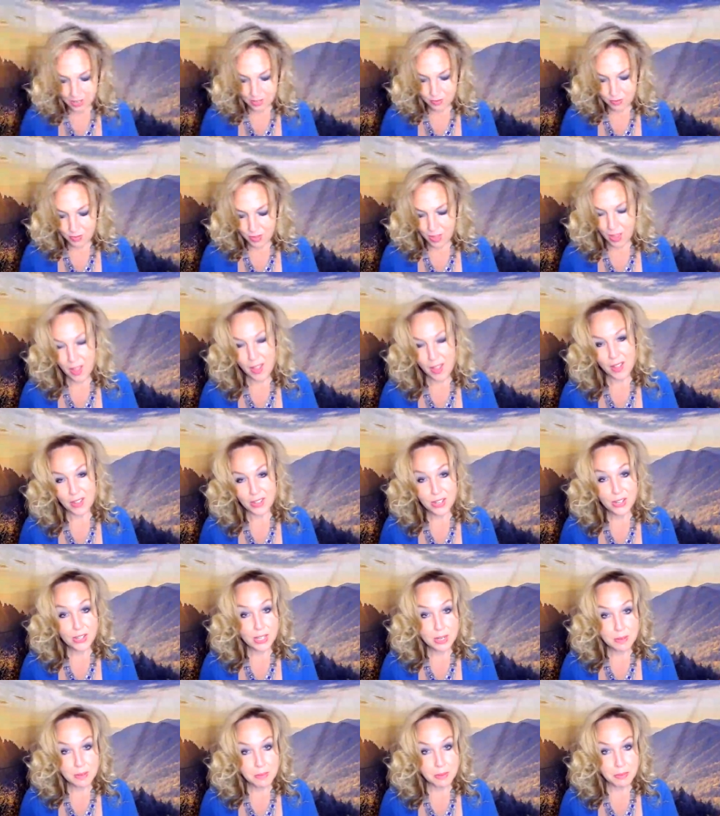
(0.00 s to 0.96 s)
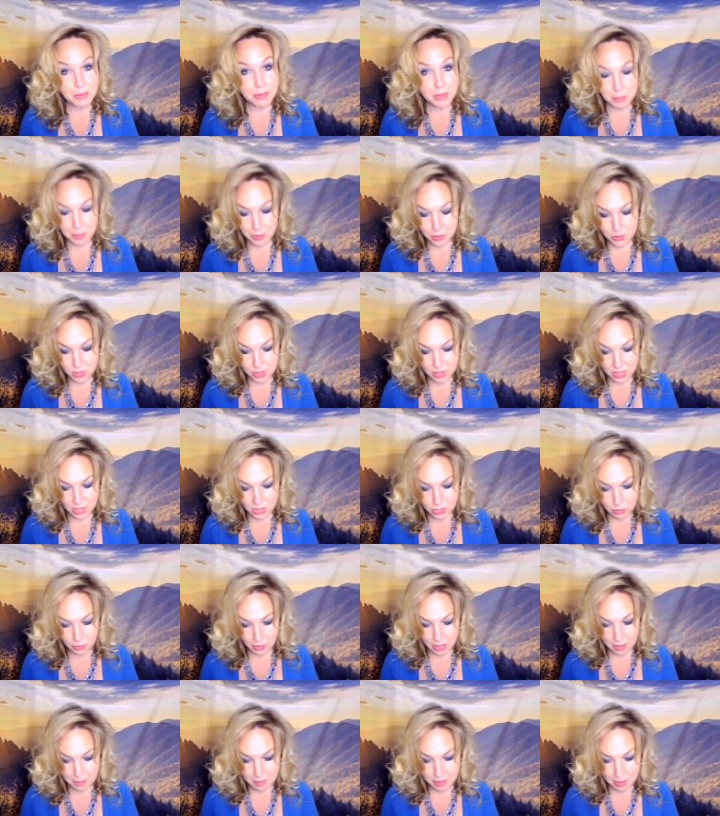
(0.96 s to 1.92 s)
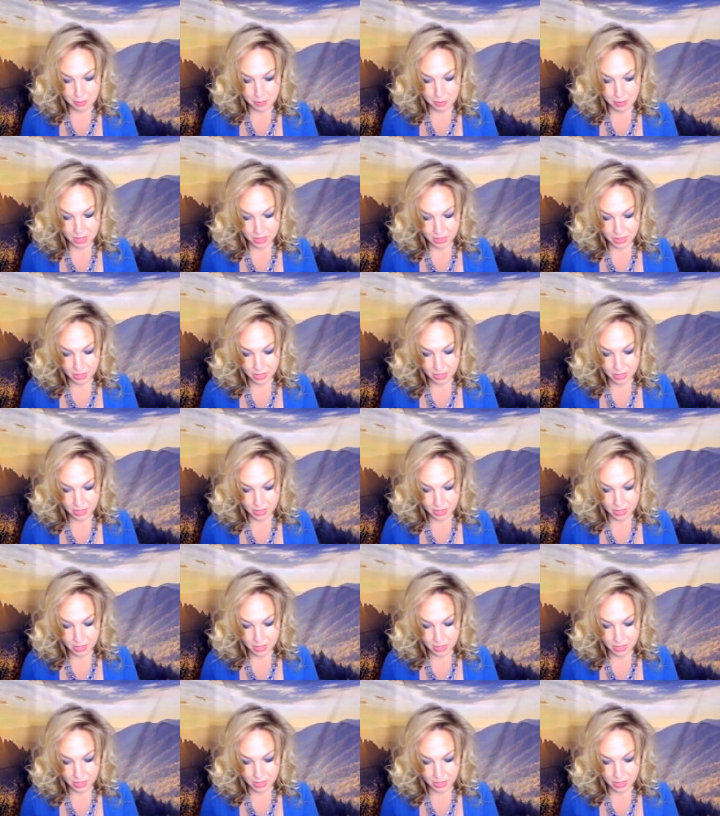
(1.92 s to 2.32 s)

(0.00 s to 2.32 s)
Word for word: no you're going to be with the person that you want to be with